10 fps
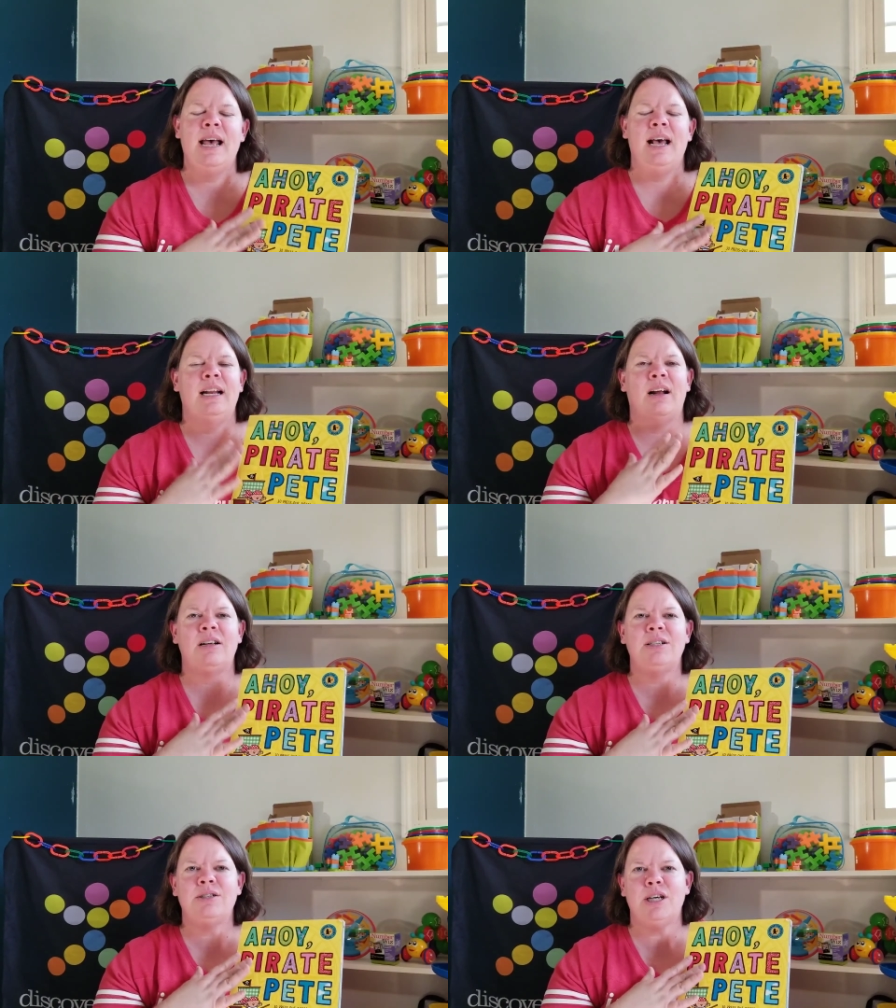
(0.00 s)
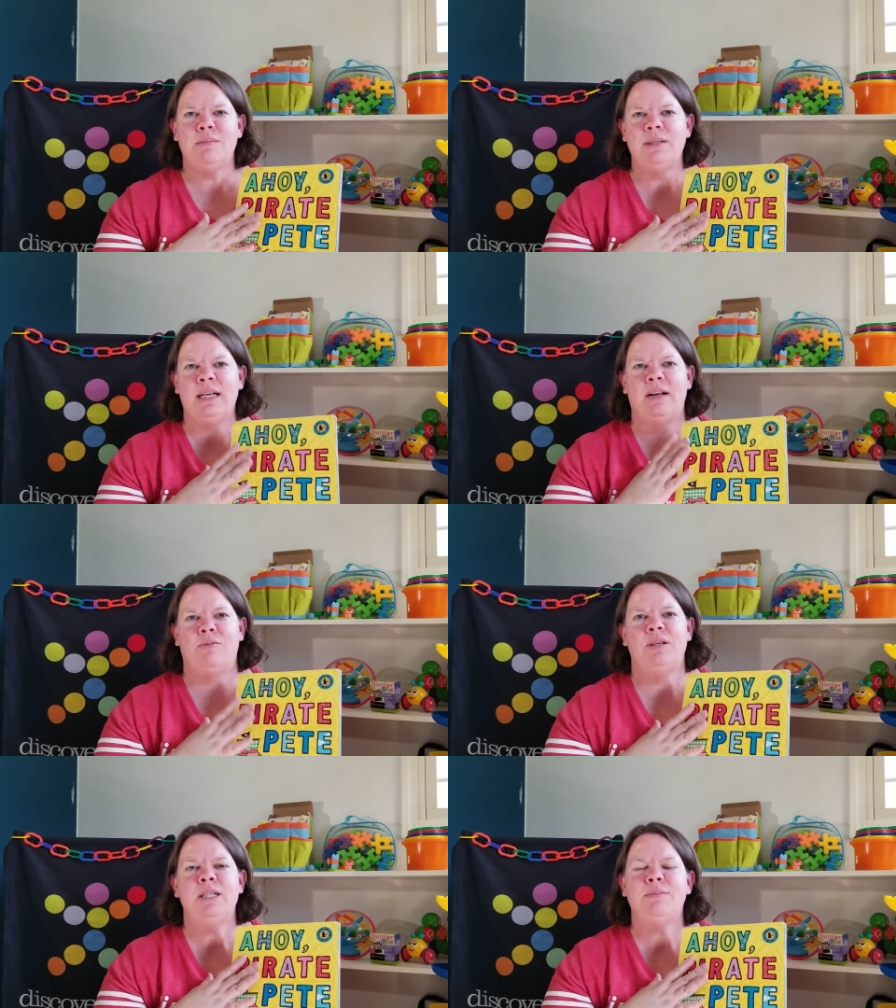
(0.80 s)
And it also comes in a
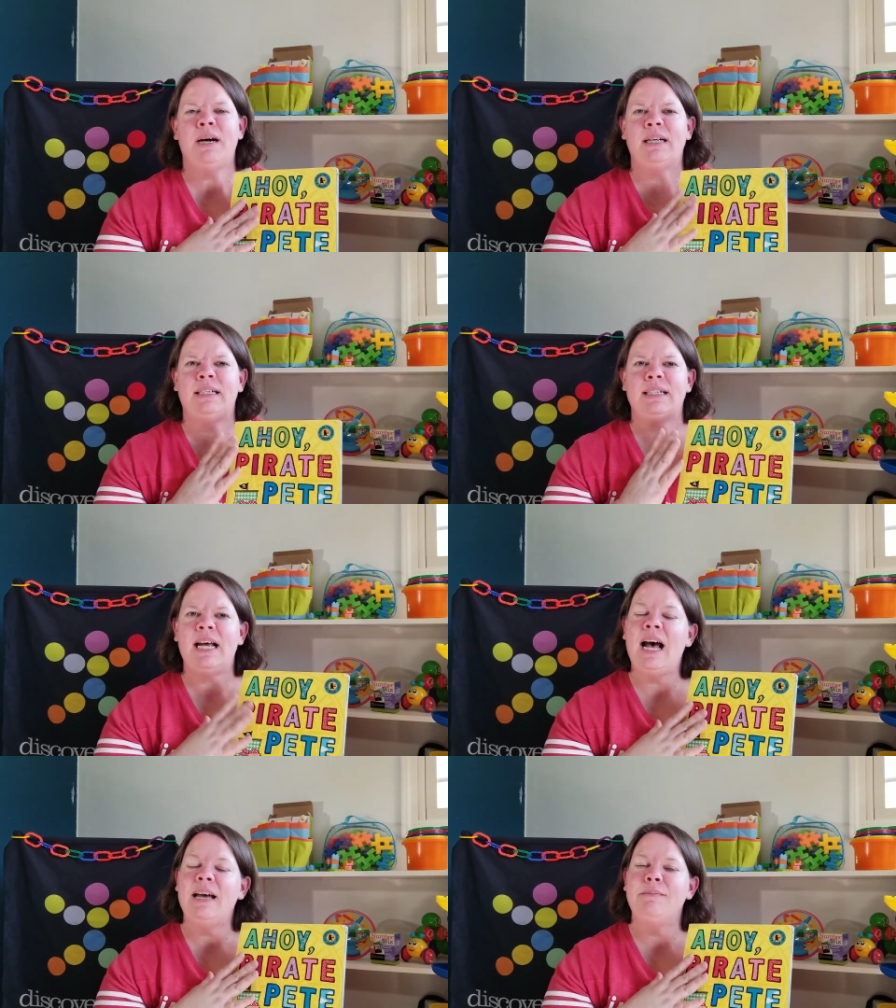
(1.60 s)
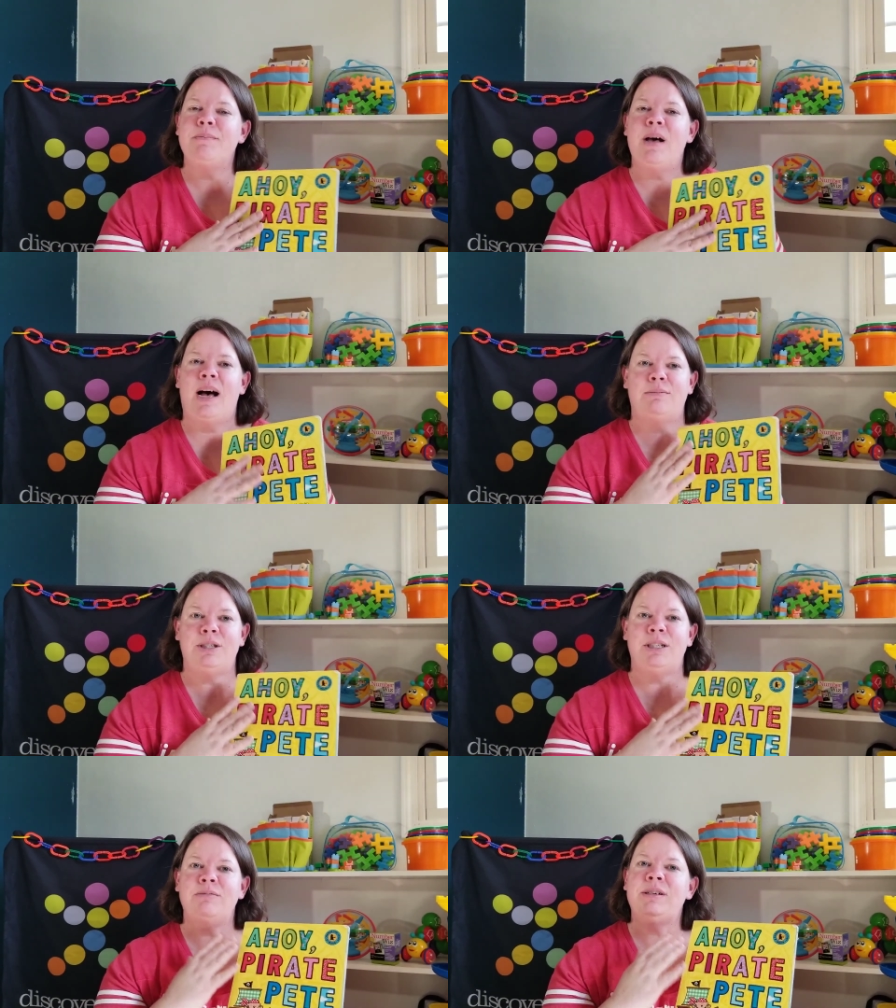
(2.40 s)
once upon a time
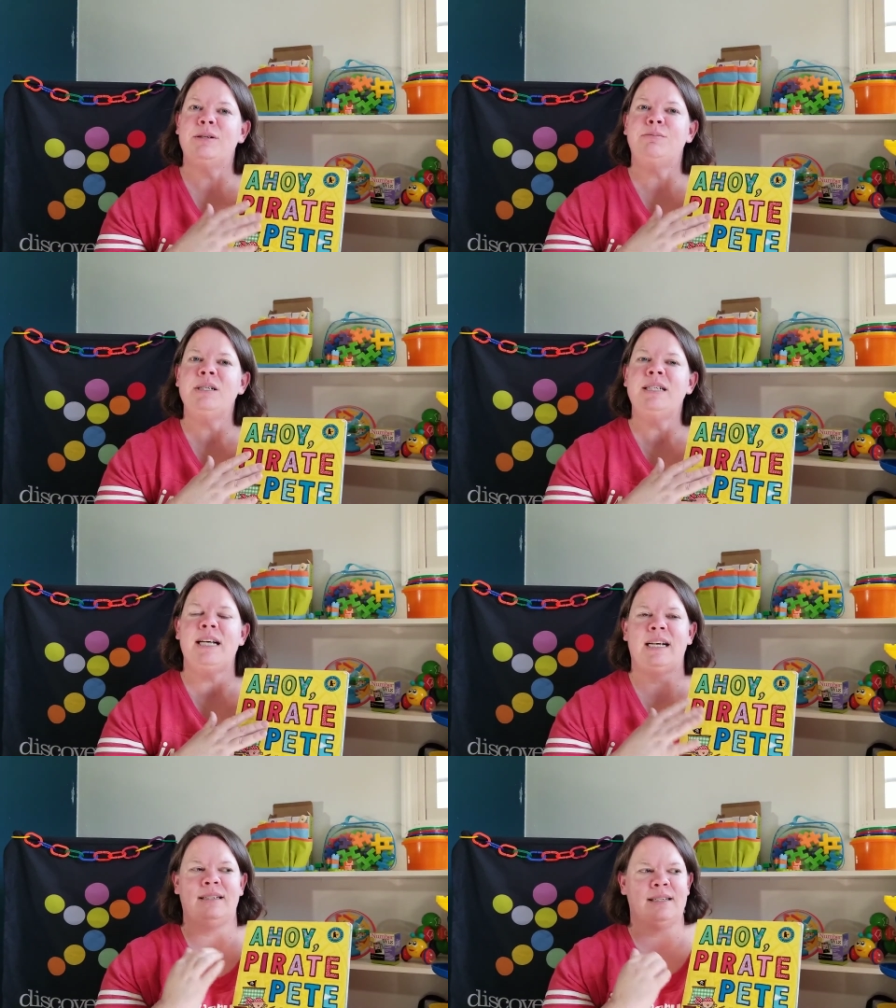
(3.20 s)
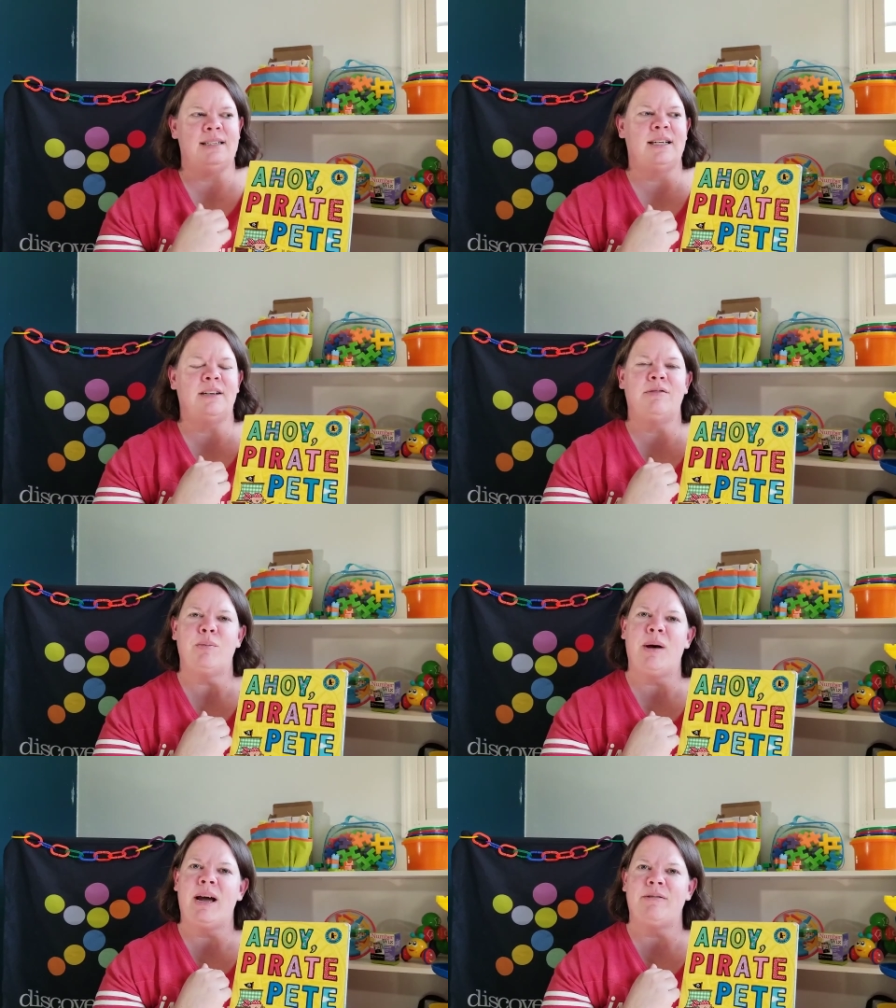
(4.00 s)
option with a princess instead of the
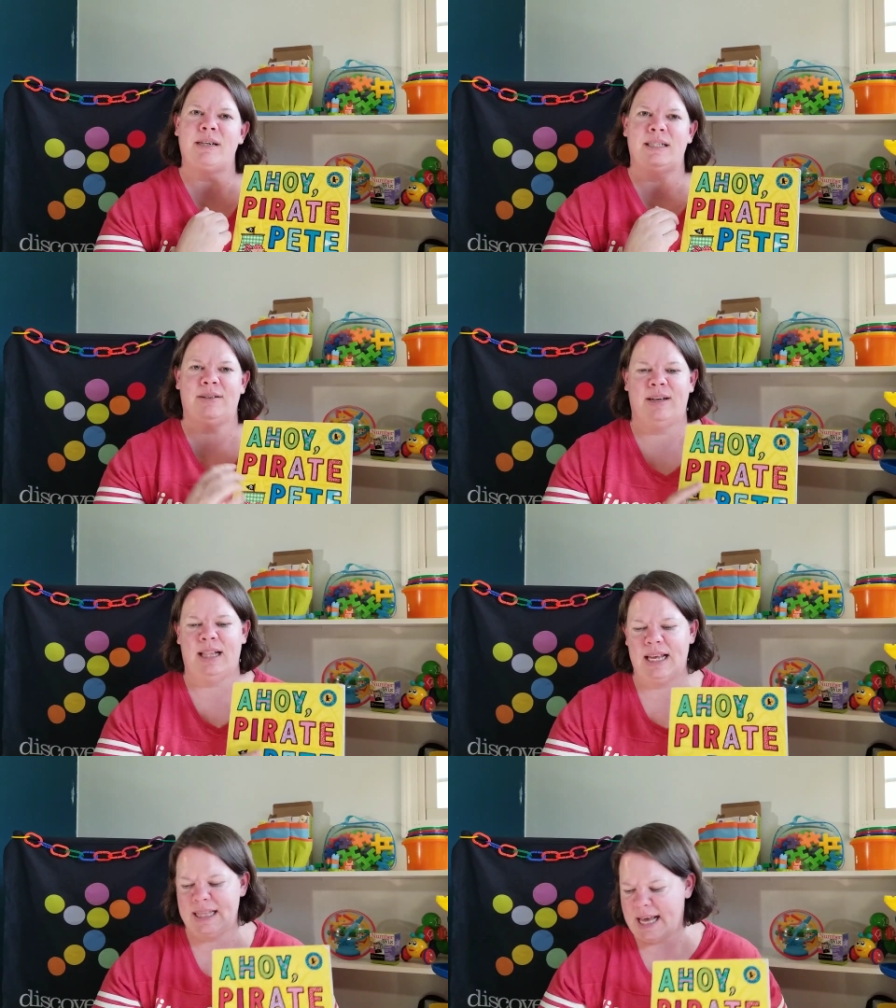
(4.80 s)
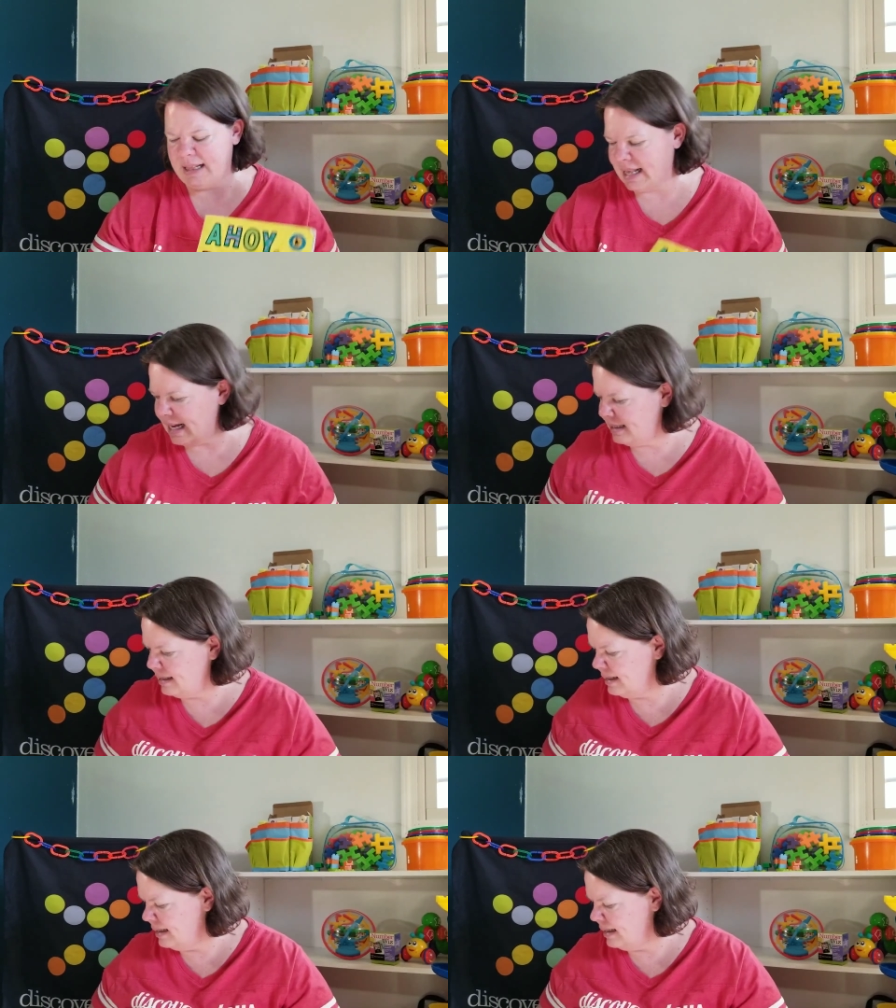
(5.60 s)
pirate. So I like that a lot.